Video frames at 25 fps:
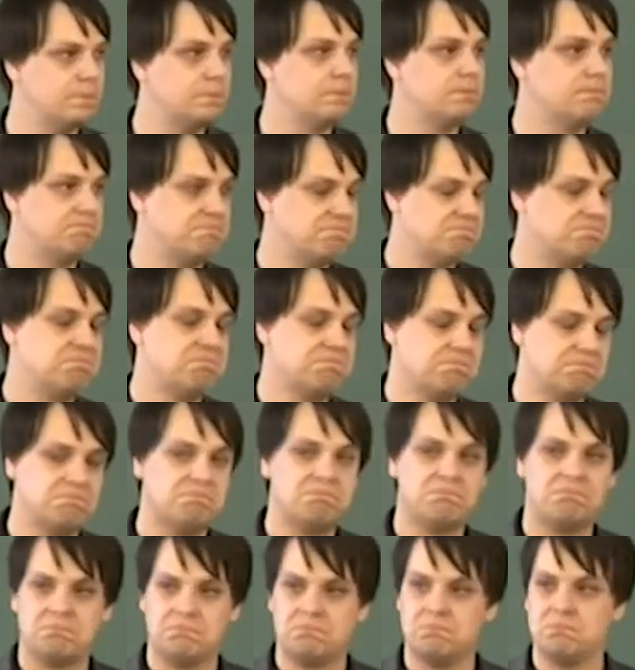
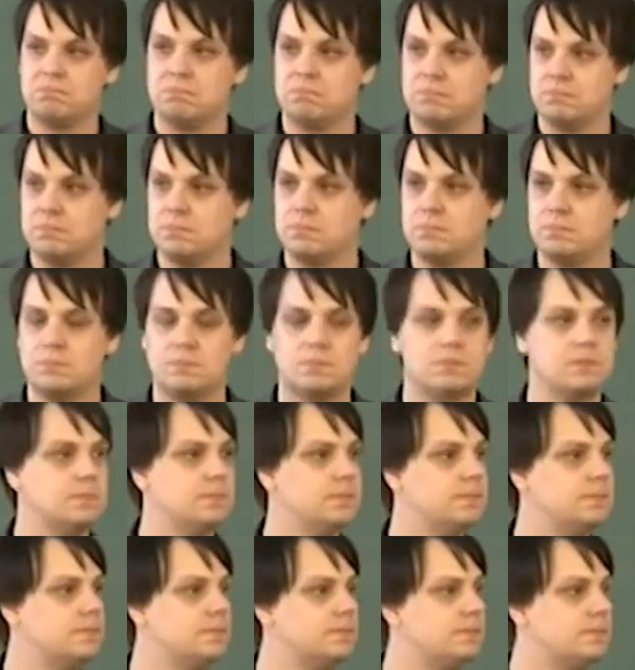
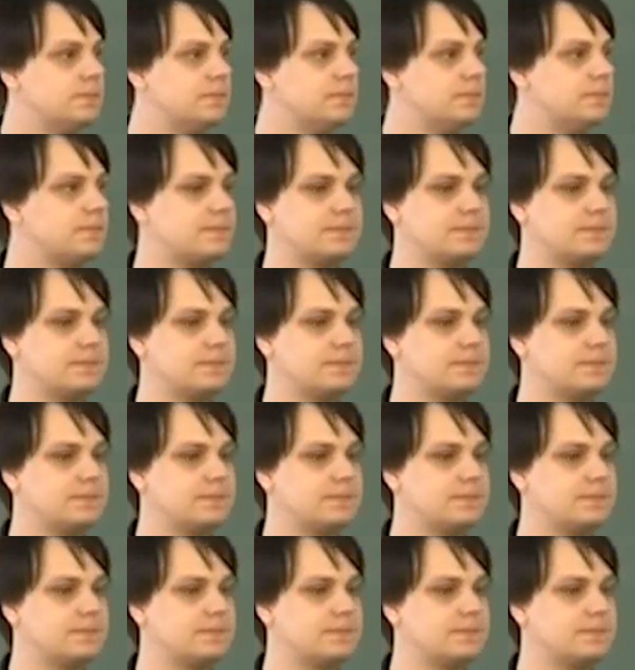(silence)